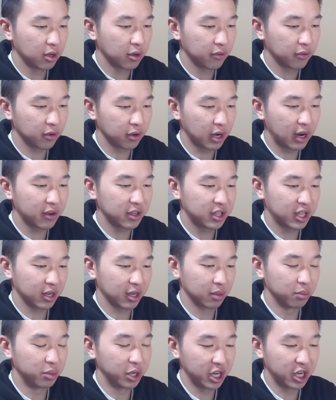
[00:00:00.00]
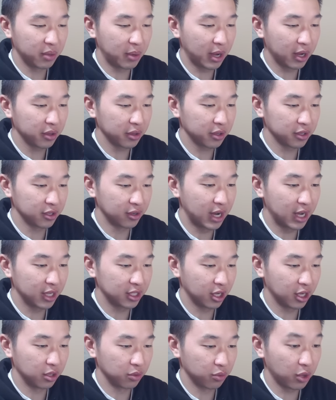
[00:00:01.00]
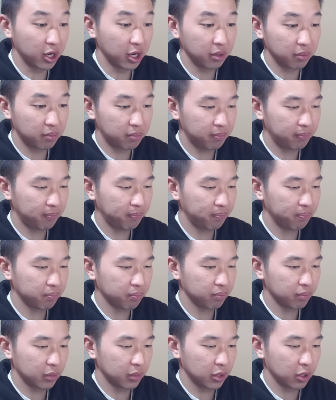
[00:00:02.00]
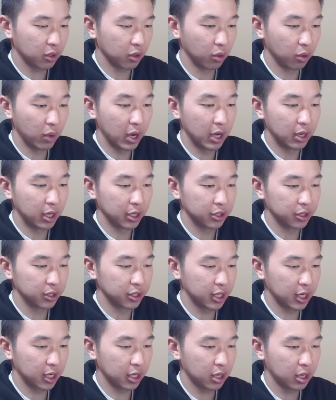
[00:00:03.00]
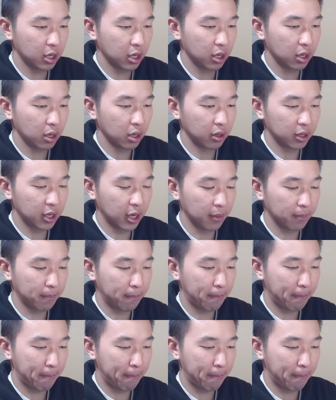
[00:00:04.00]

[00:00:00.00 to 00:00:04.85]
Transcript: for everything I'm complaining about, there's a lot done right. Or well, I should say. Okay.